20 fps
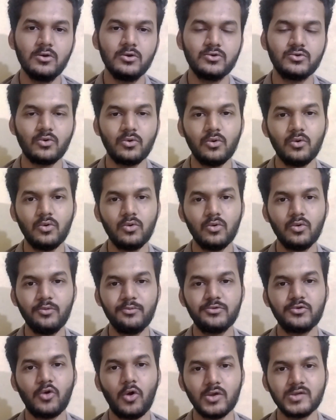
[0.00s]
So
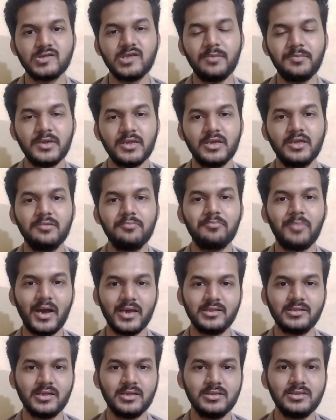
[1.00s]
OOPS concept in
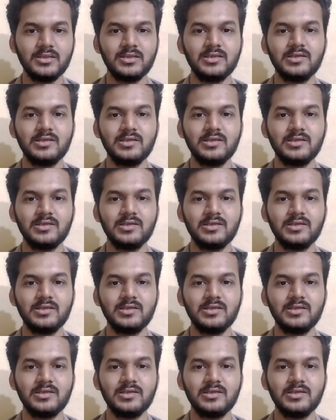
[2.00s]
Python